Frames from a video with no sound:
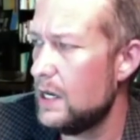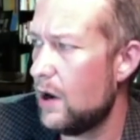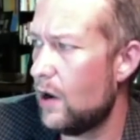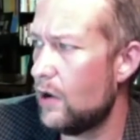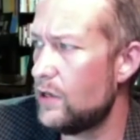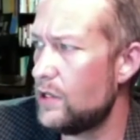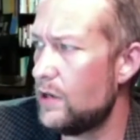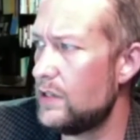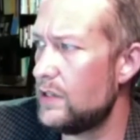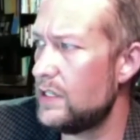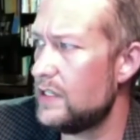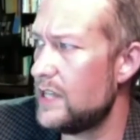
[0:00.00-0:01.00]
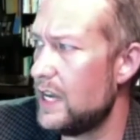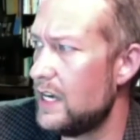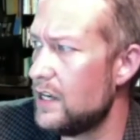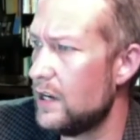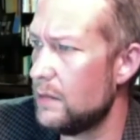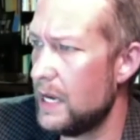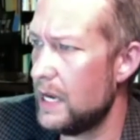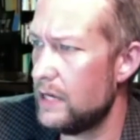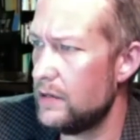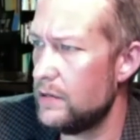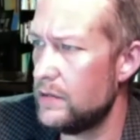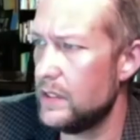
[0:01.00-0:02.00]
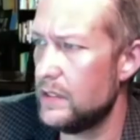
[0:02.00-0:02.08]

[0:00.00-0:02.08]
Our church has had a young man who's